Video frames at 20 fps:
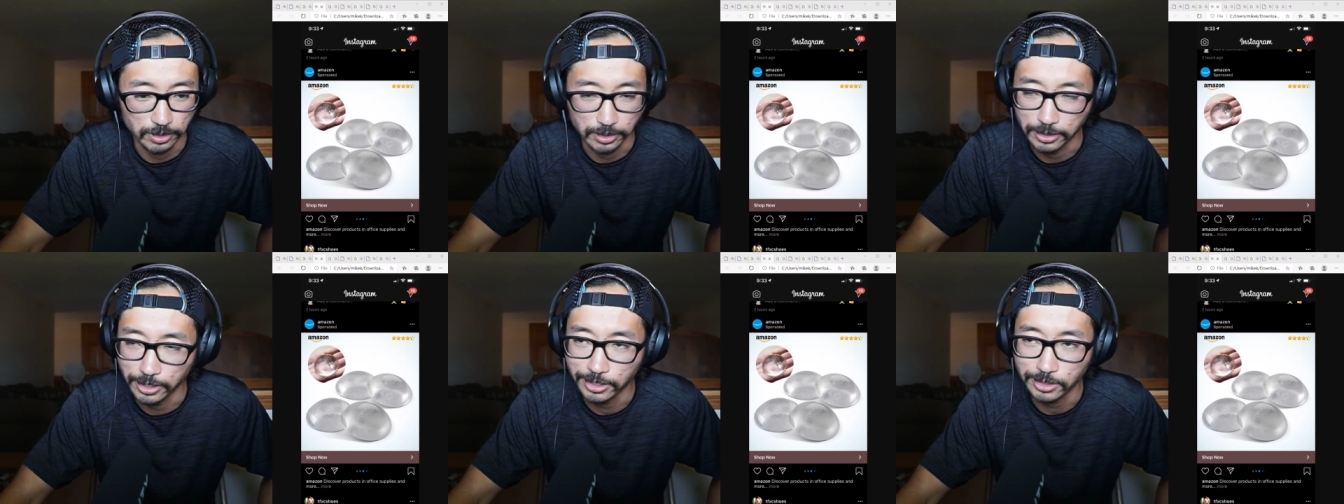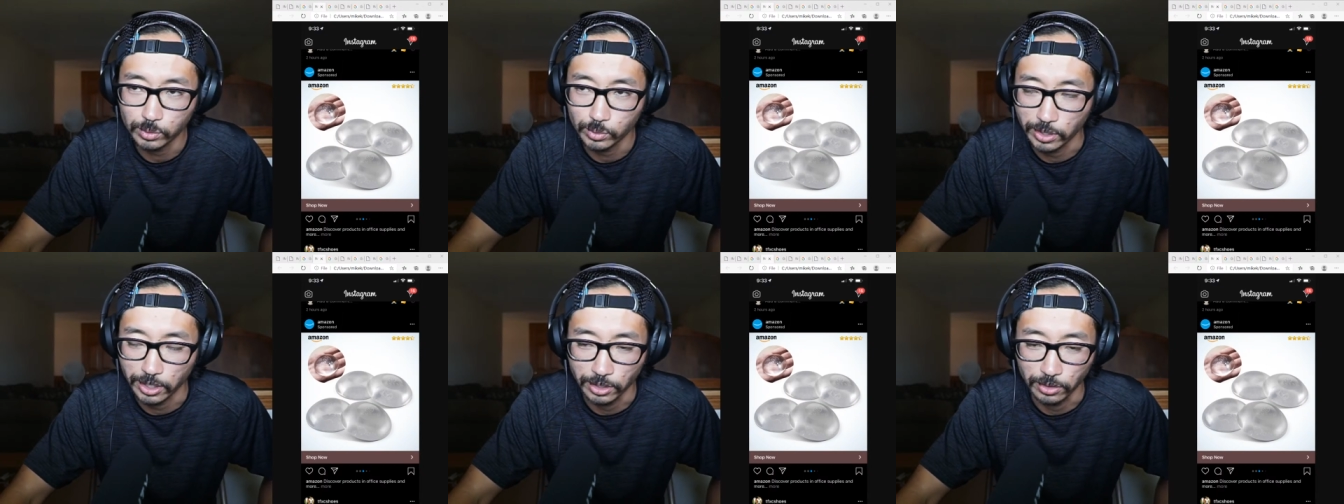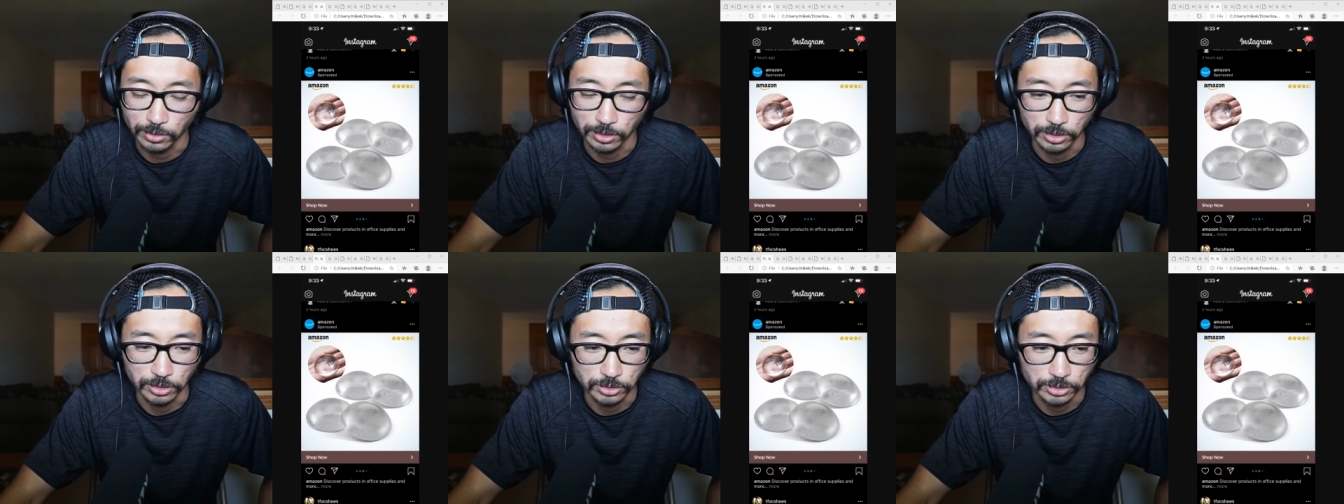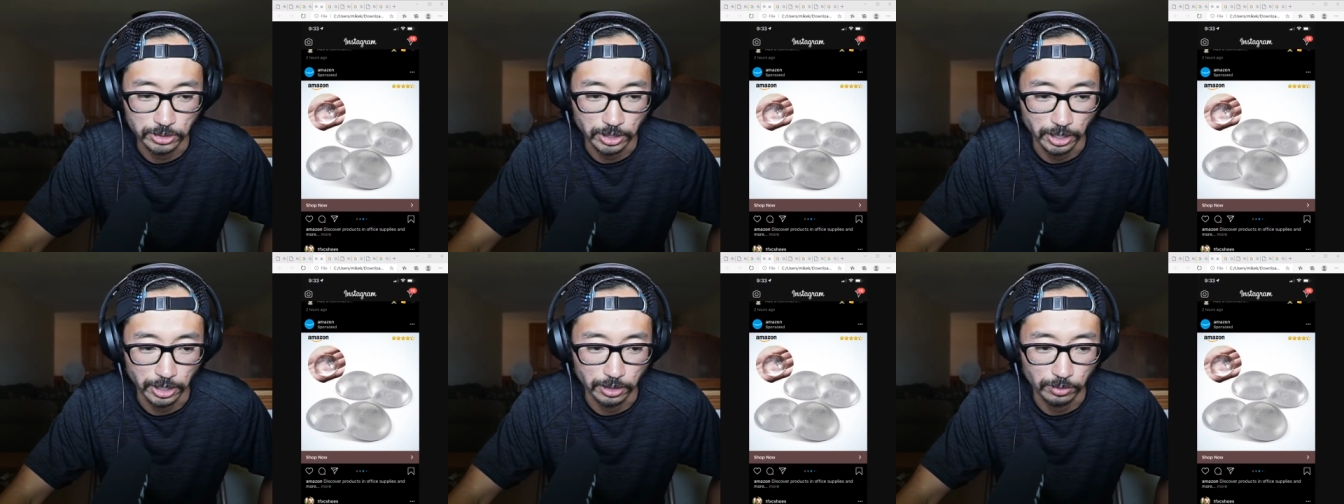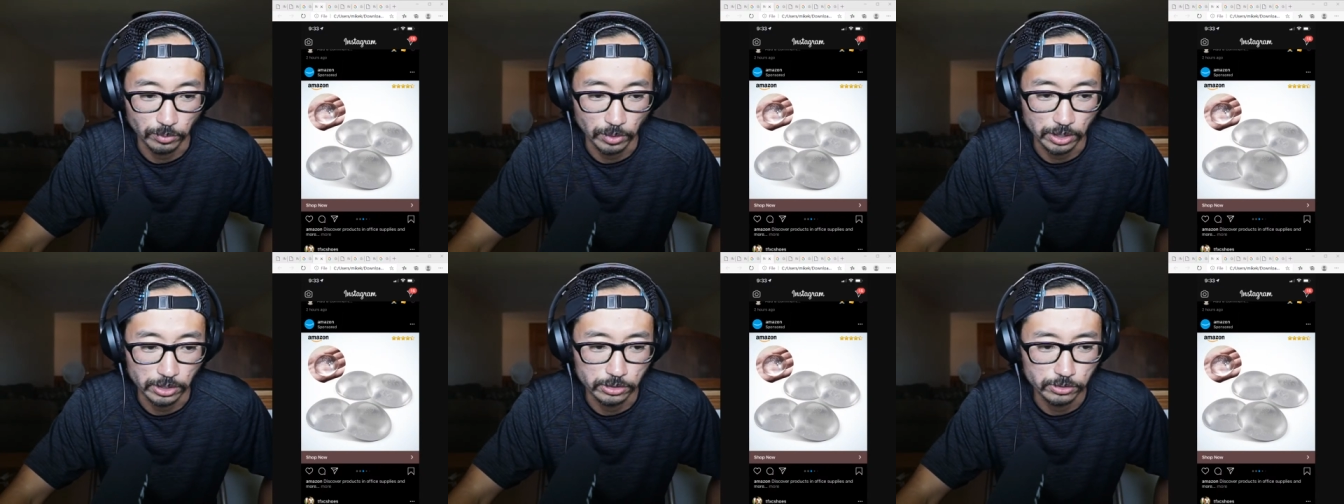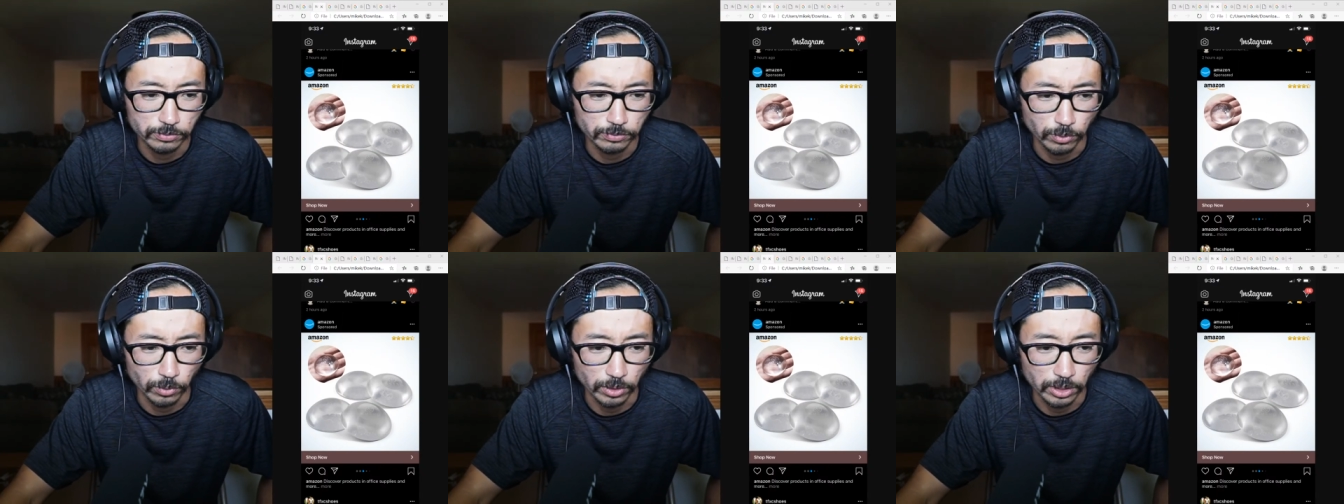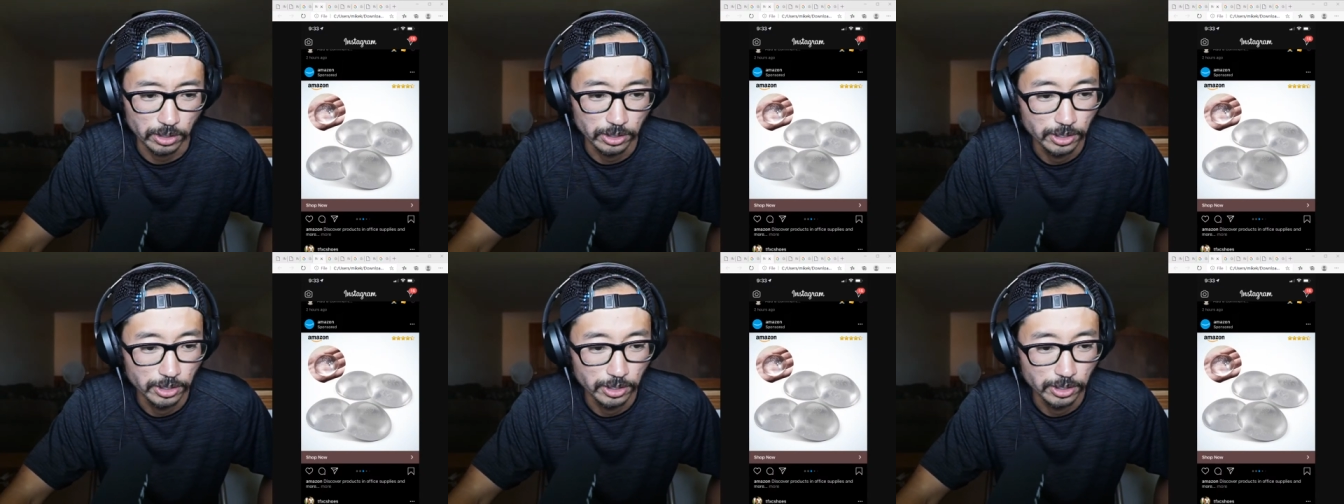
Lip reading: That's what I don't understand, why there's 4.